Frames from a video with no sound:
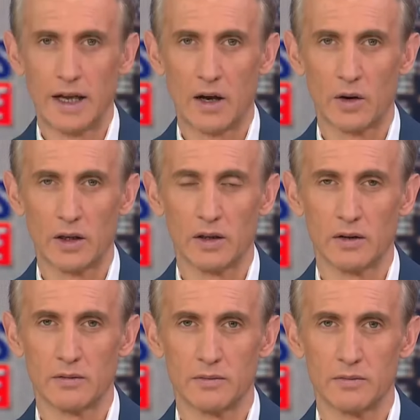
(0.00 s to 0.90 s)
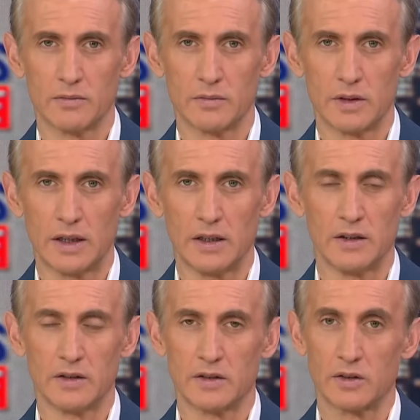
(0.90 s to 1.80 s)
now Hill
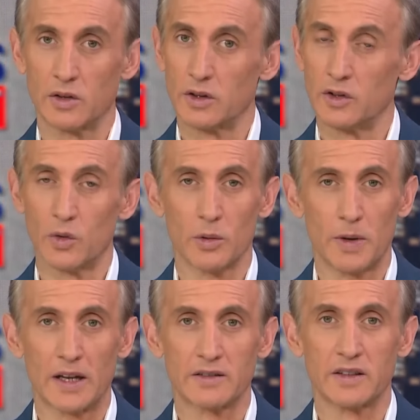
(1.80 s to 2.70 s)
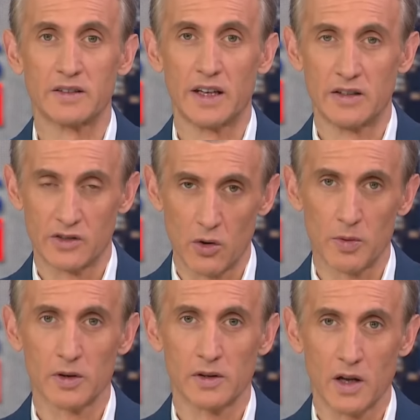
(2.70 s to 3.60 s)
is going to do her best to stay
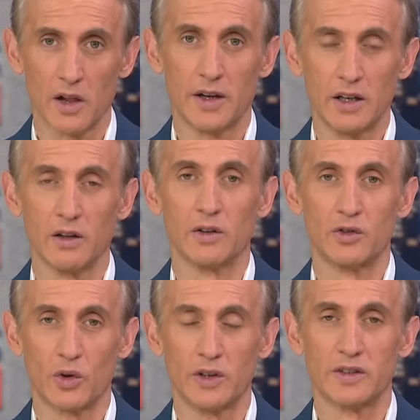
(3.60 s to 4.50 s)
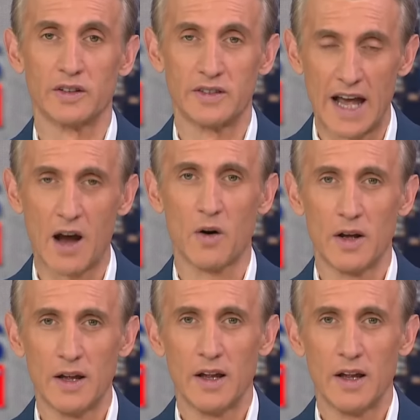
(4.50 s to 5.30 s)
sober. Cullen Hill joins us now.